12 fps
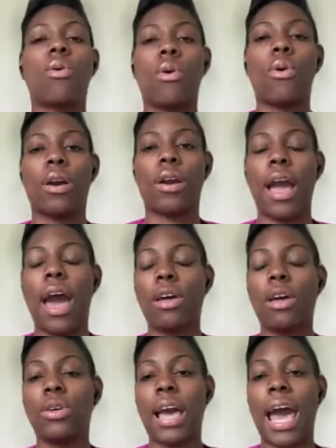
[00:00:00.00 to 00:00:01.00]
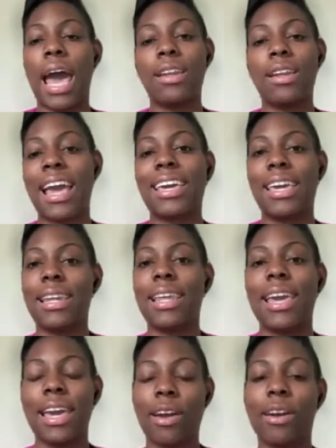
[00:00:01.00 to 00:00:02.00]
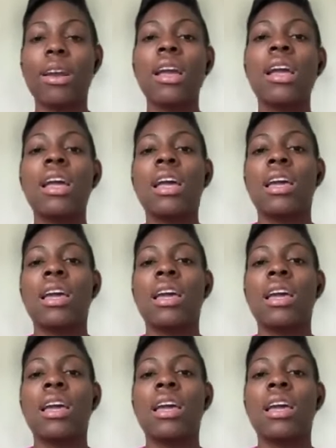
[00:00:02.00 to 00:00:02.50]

Or how did I get here?